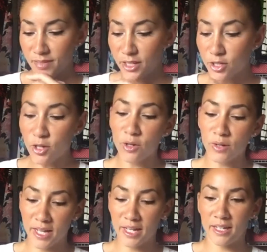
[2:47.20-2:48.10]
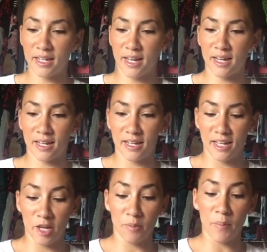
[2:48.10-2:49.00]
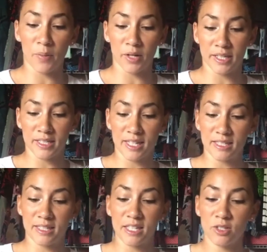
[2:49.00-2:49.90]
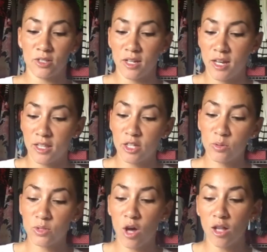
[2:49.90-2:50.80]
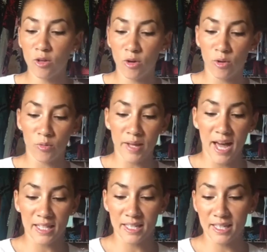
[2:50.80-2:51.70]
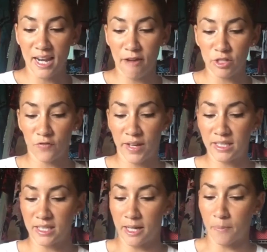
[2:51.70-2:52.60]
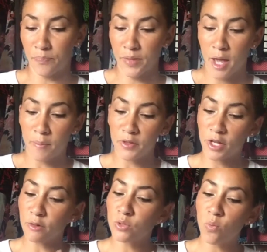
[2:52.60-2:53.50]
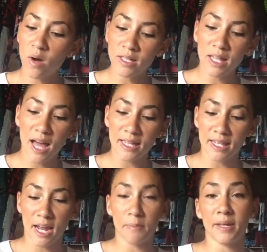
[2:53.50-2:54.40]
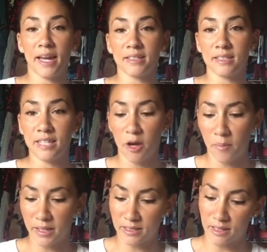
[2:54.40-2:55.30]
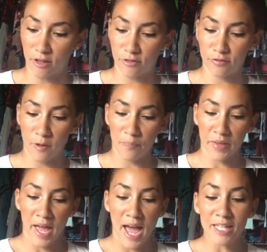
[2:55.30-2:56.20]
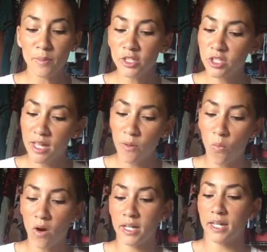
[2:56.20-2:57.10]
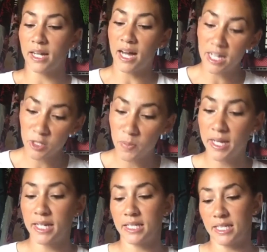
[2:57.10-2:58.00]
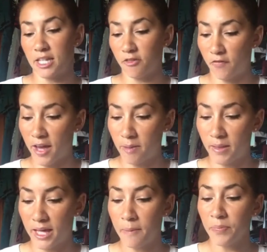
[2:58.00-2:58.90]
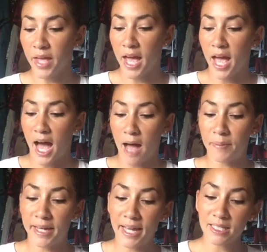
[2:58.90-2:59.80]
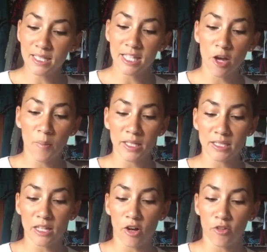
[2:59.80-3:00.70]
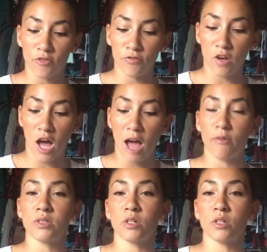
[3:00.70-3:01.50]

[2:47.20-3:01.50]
So in my book, it says, this was all a reality that I was facing, but there was one lie that I began to tell myself. As much as I wanted a husband and a family, I began to tell myself I was